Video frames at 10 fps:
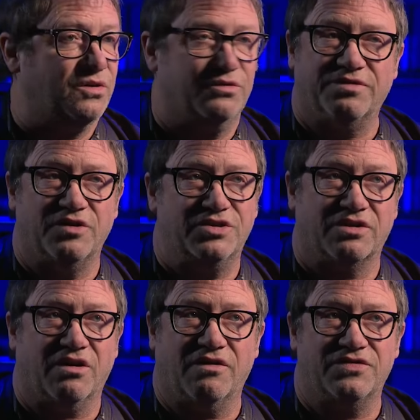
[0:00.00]
old
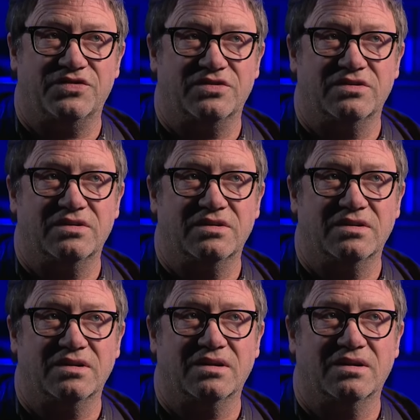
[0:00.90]
photographs,
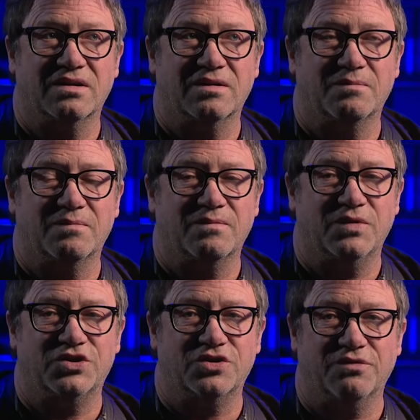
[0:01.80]
um,
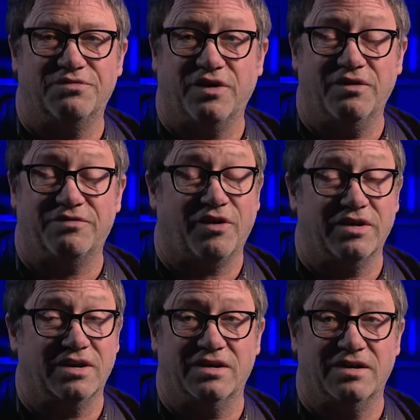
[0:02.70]
which are fri
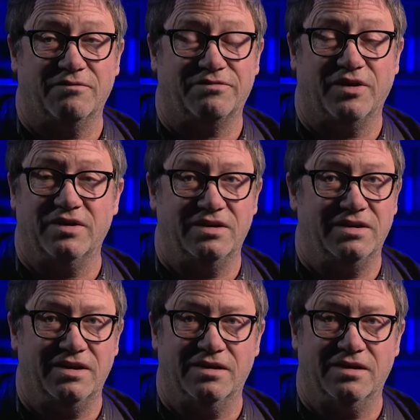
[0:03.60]
frighteningly, I'm frighteningly